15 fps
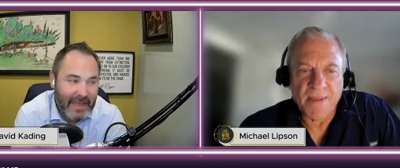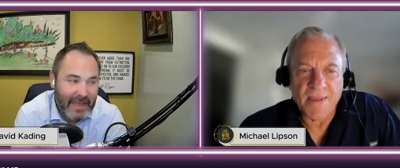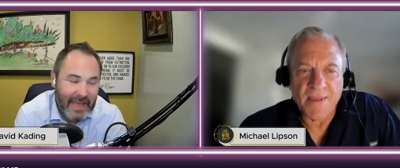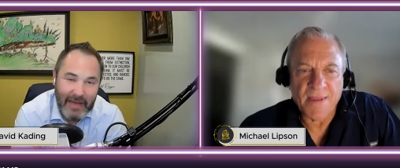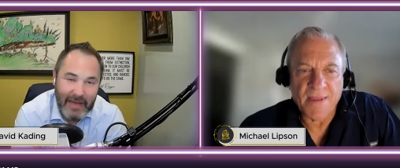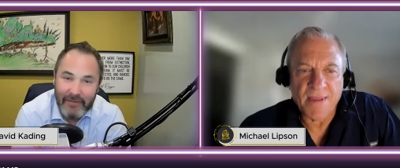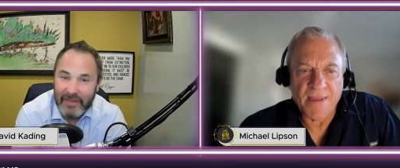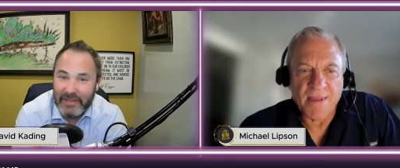
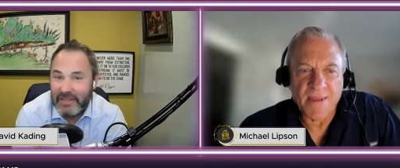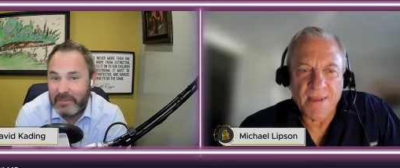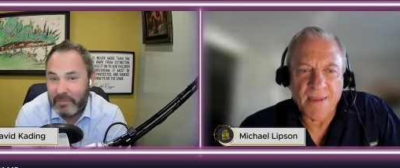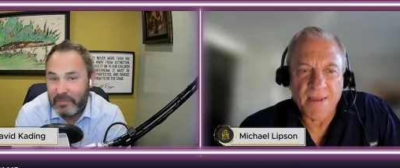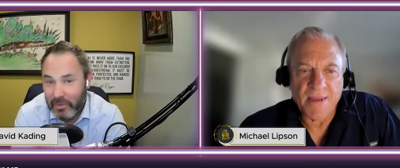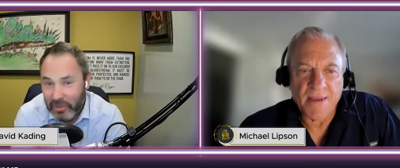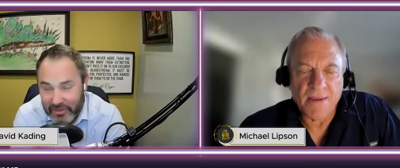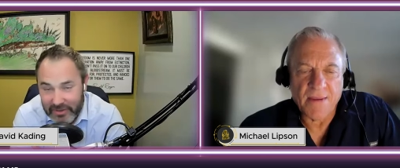Speaker 1: having this
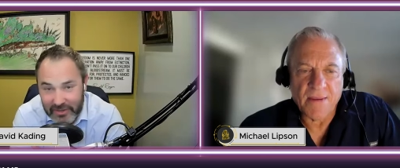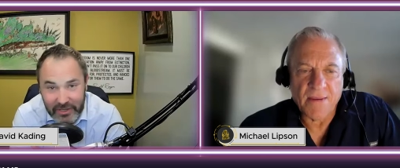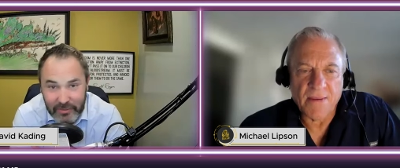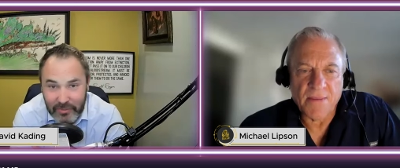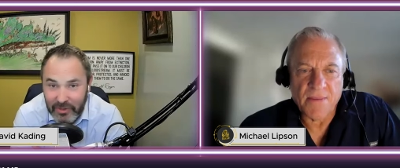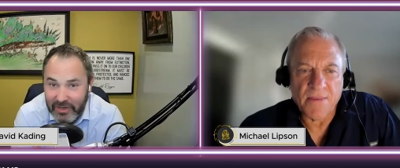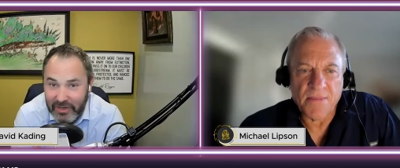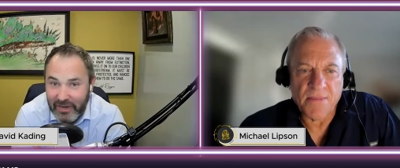book that you
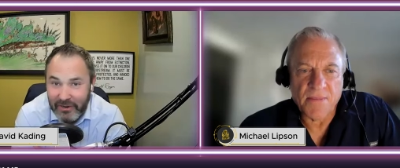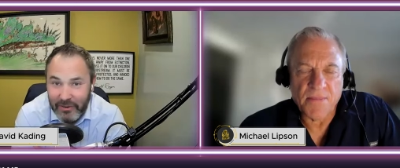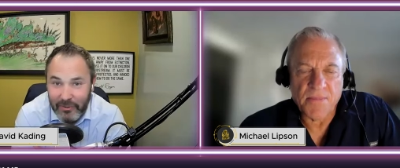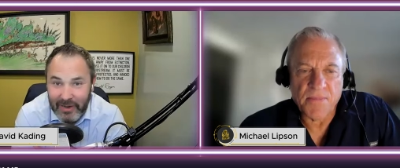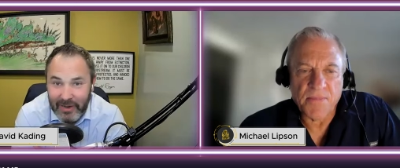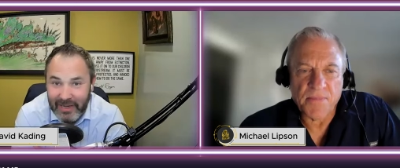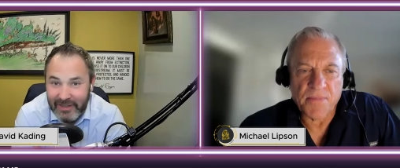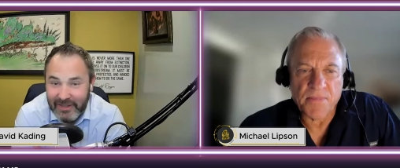put out a
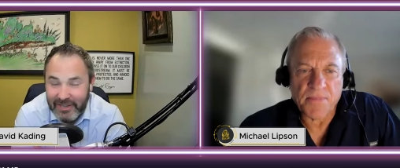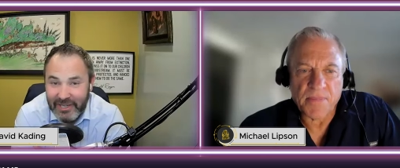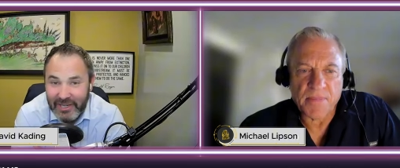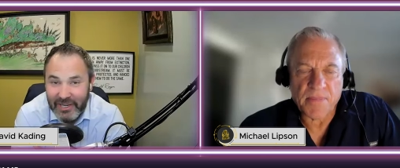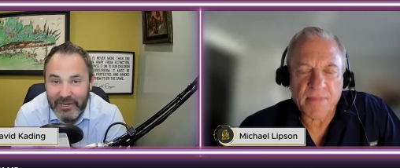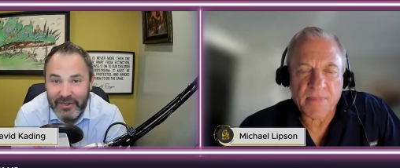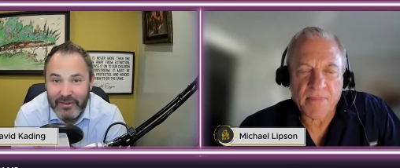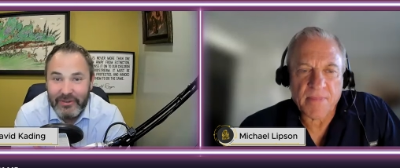while
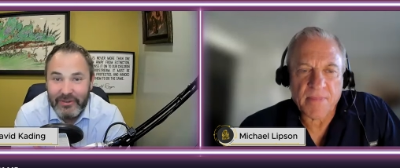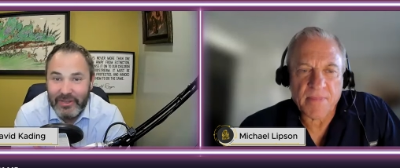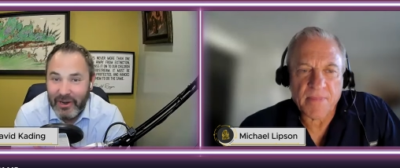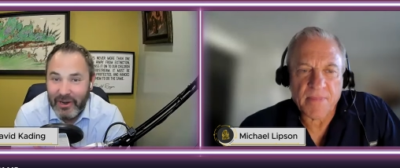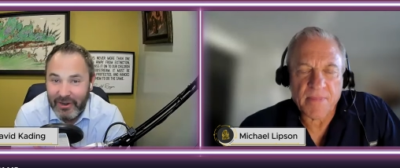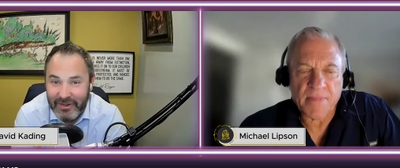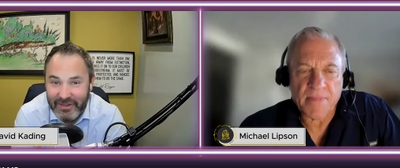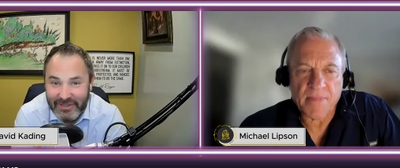ago, the
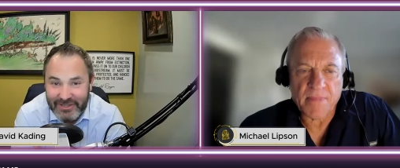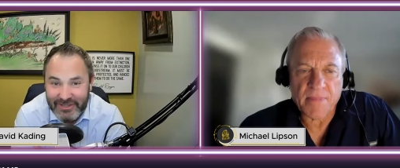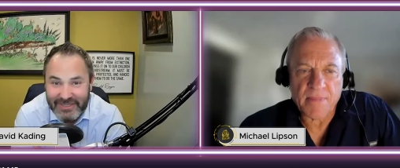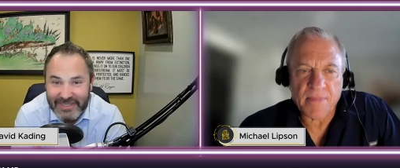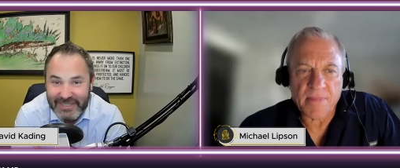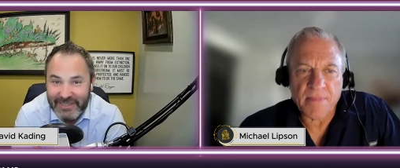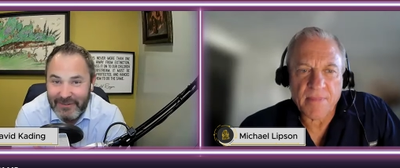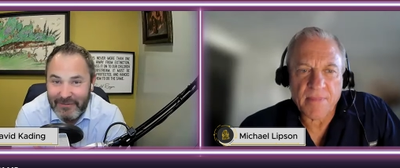articles
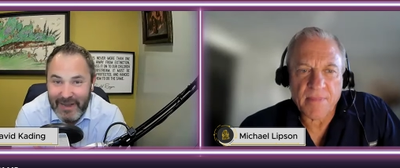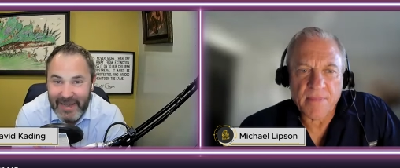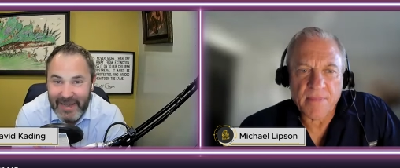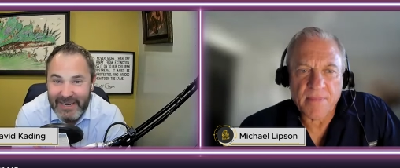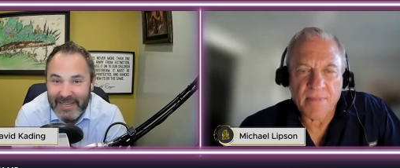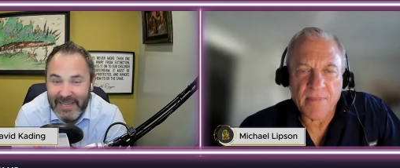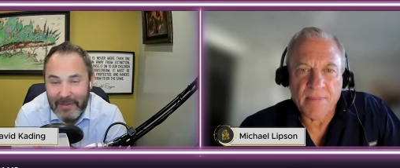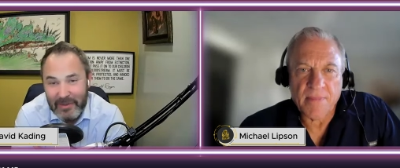that you're
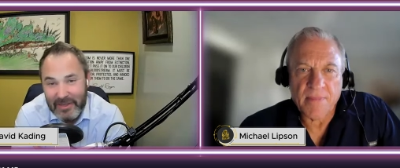writing.